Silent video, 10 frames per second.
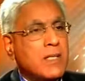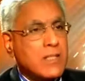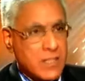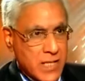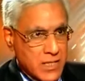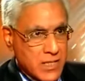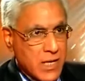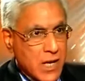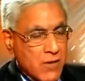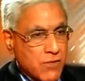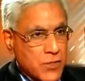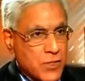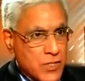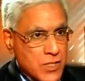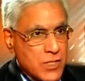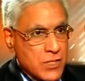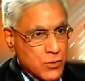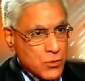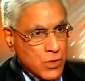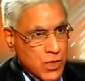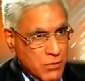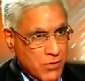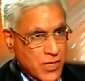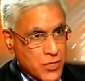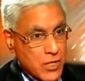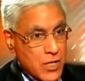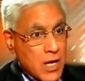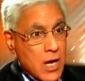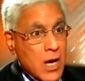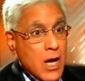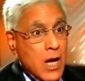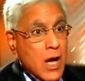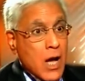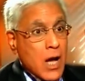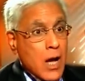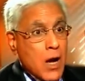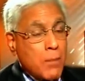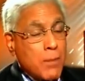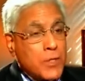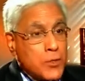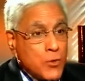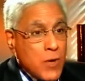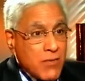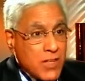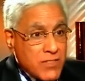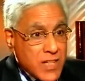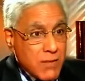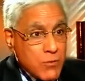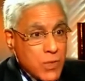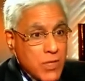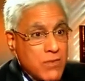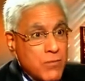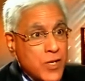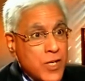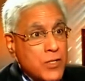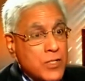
American Center yes. for Disease Control and Prevention. Yes, yes. But do you have enough time to give them training?